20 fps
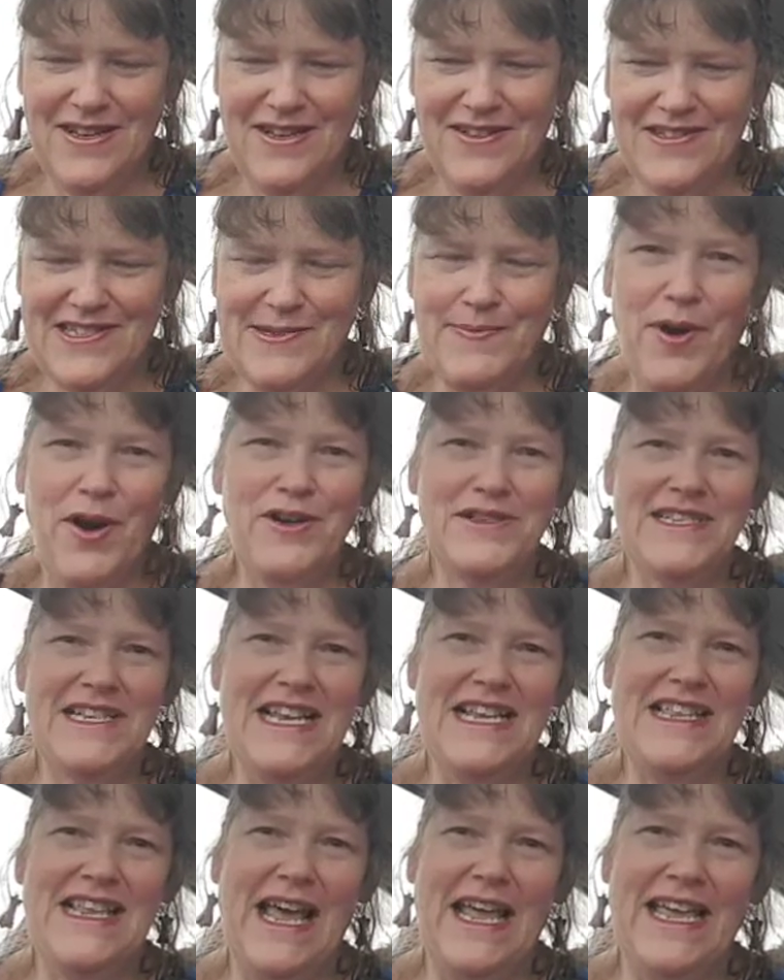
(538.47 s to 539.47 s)

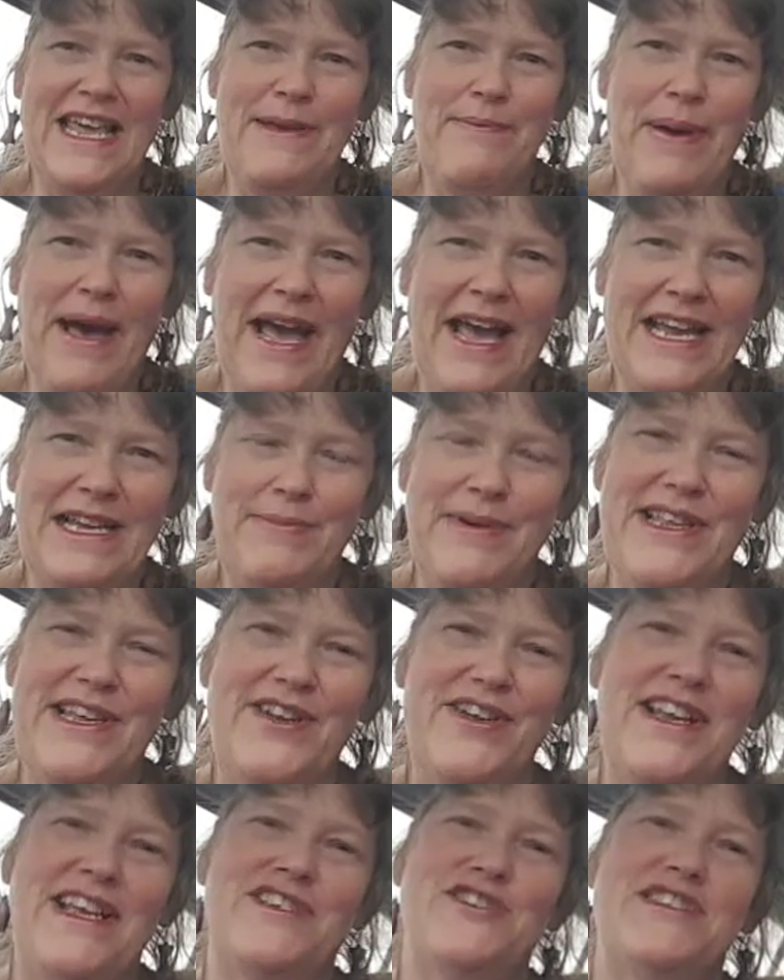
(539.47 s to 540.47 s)
supposedly they get paid, but they
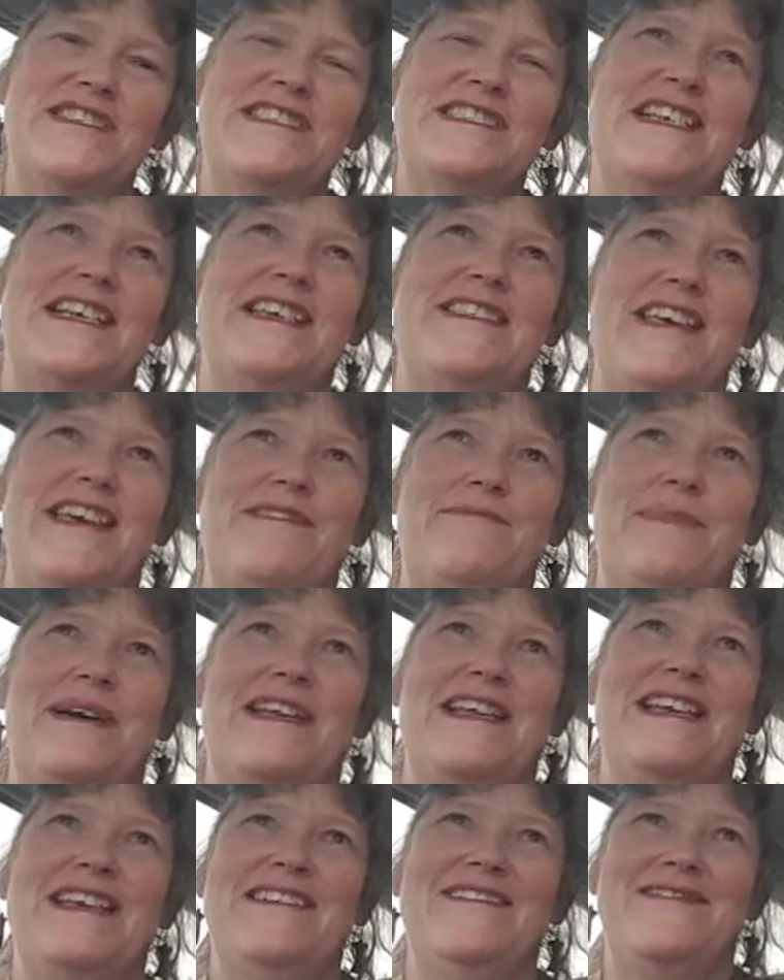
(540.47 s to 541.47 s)
don't actually see that
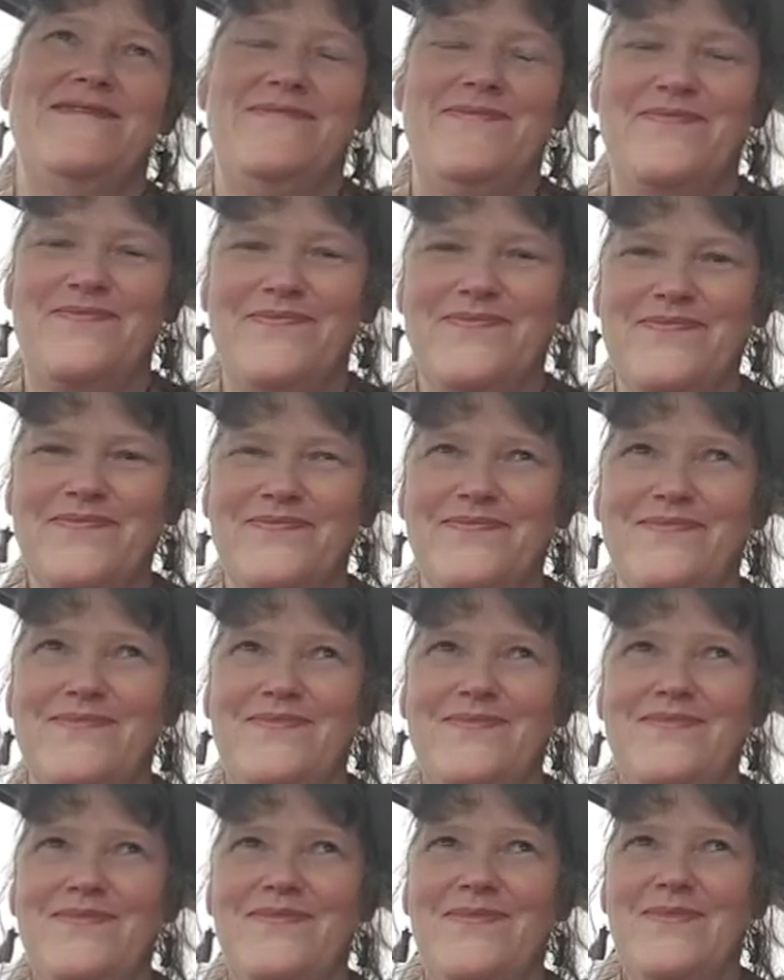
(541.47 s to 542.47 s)
money.
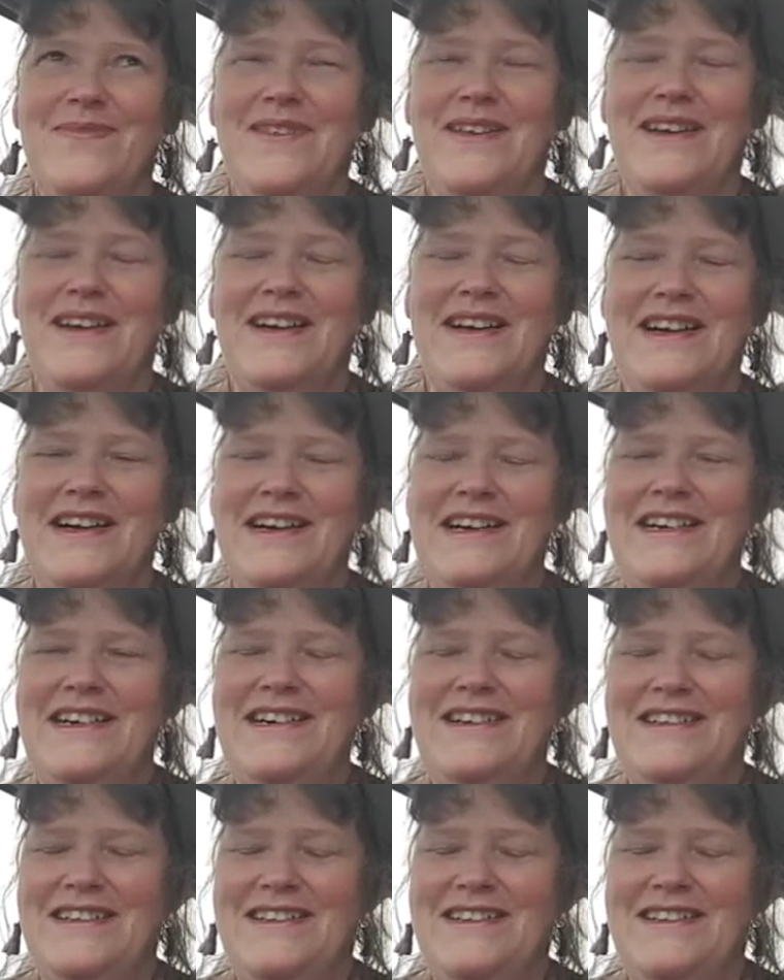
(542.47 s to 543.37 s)
In